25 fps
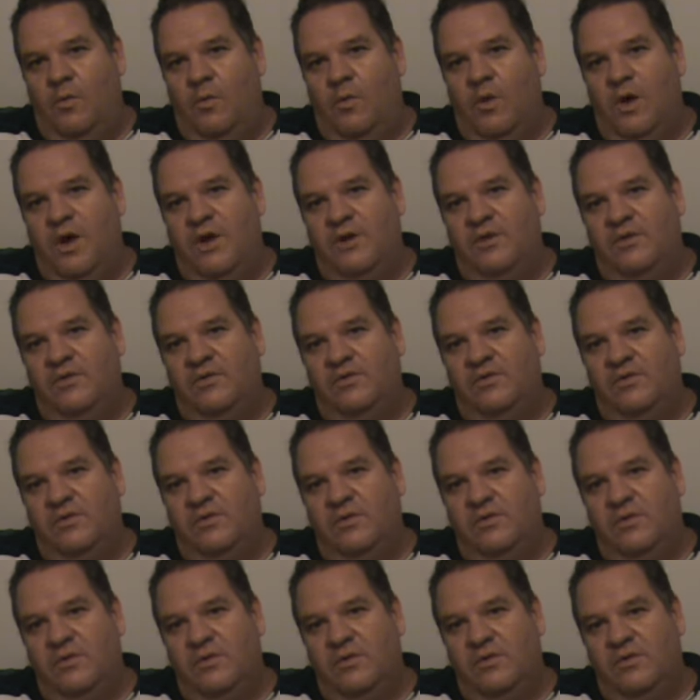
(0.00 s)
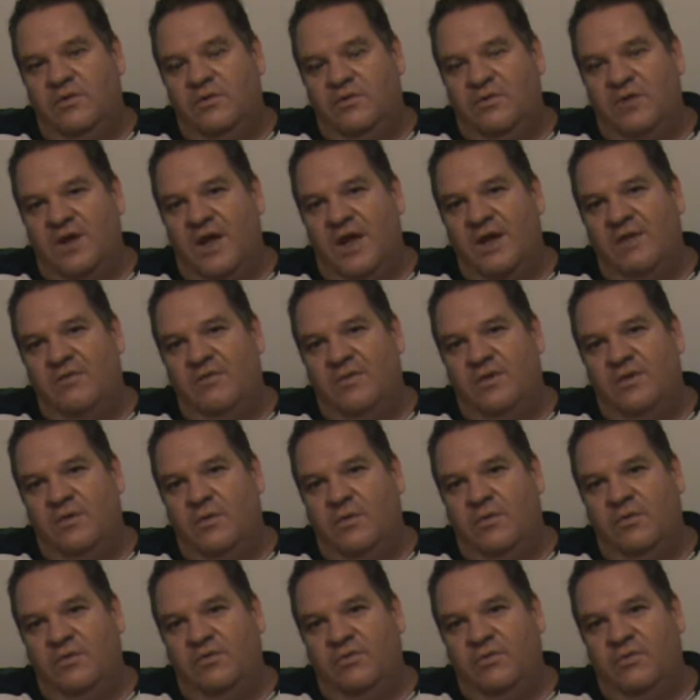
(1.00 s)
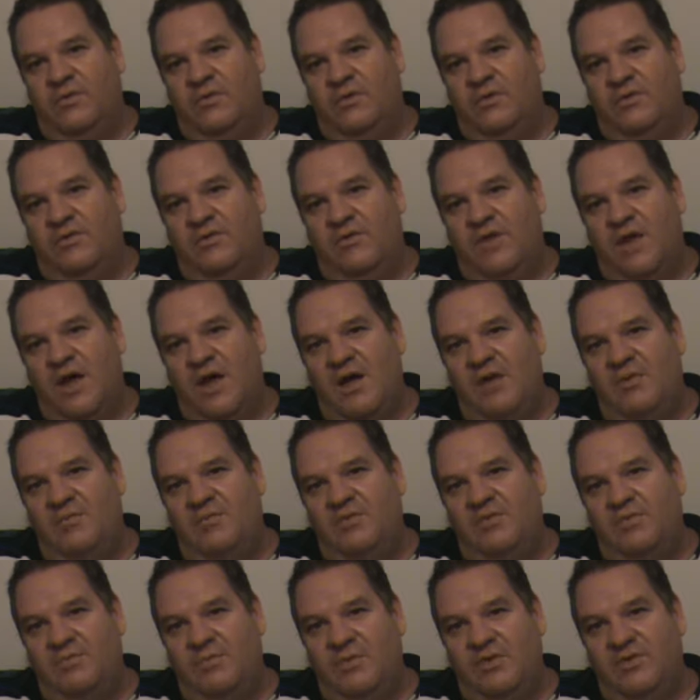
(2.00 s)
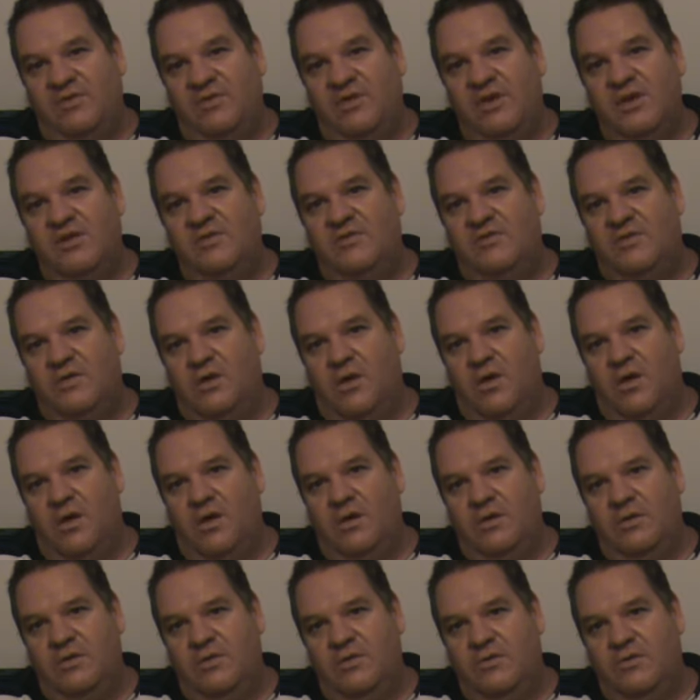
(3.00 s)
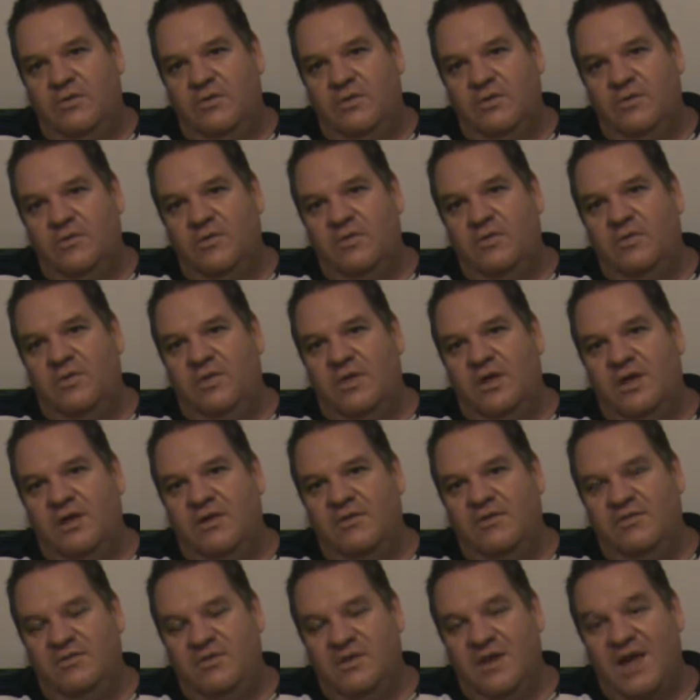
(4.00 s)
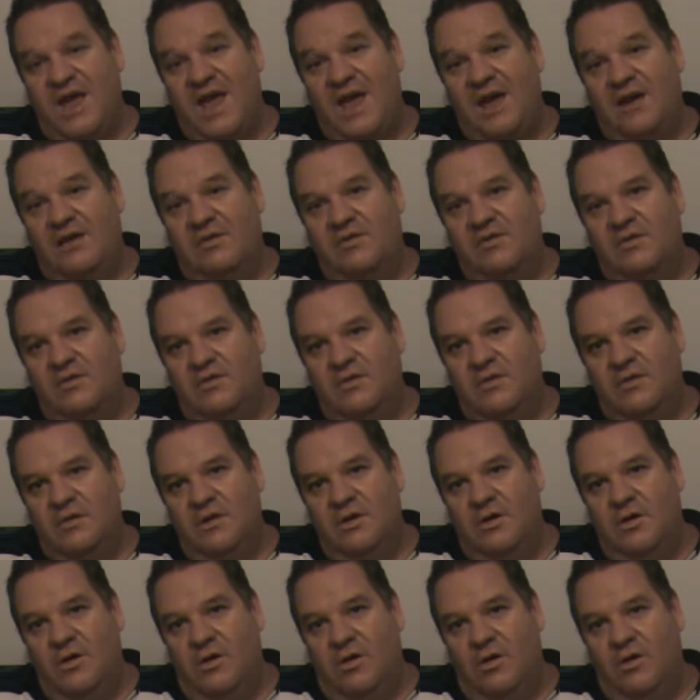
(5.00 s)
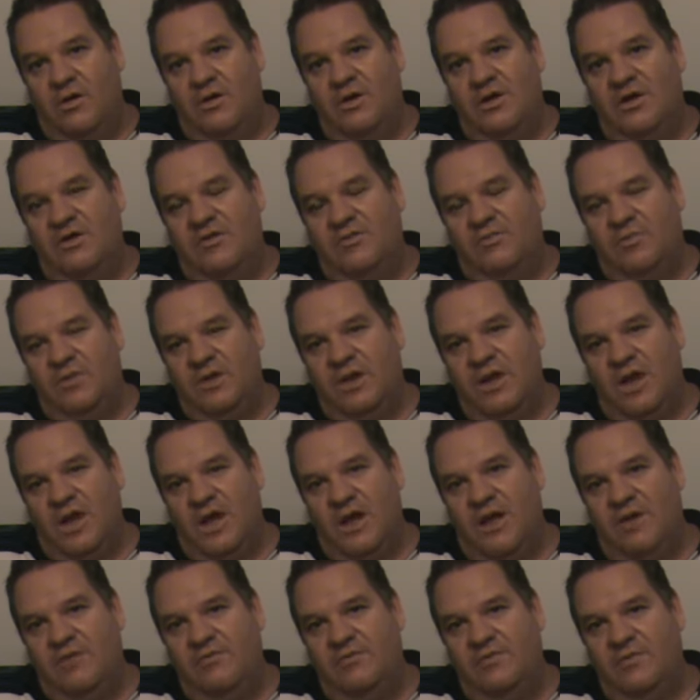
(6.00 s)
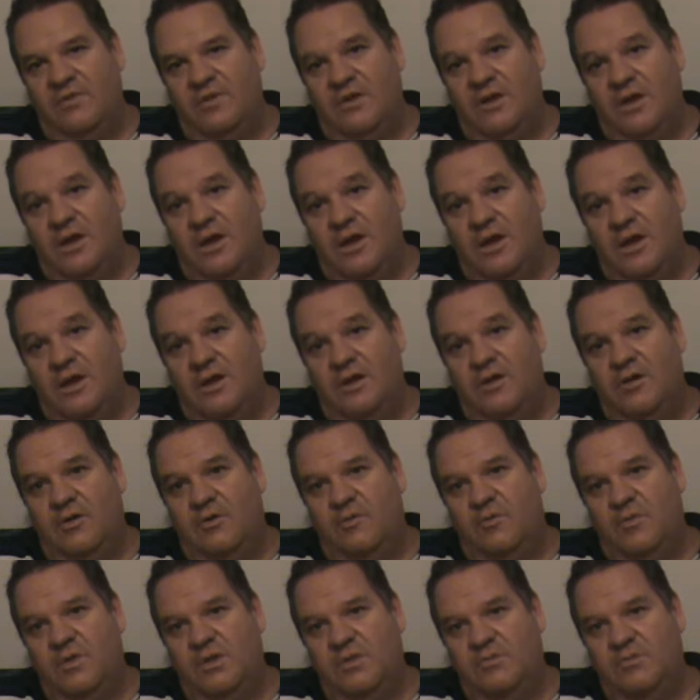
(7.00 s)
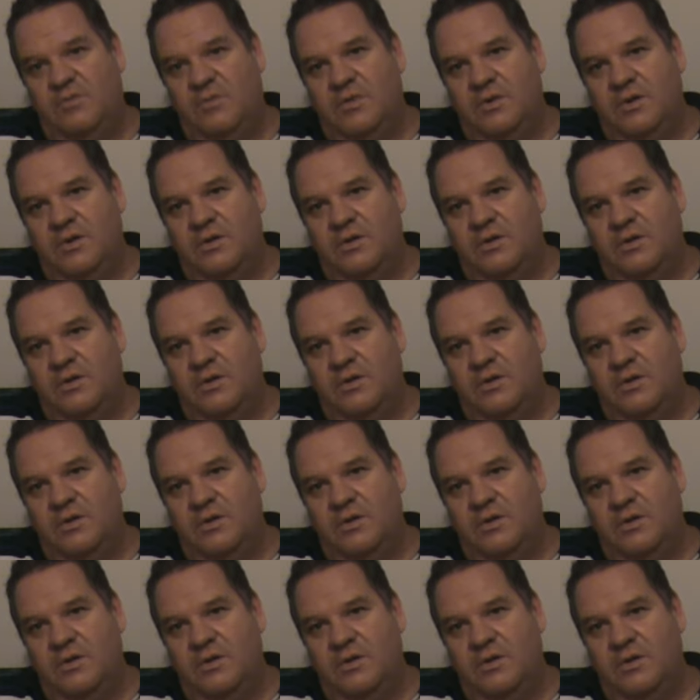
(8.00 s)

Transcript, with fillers: Why does David, all through the Psalms, beseech God to do things and act on his behalf and help him?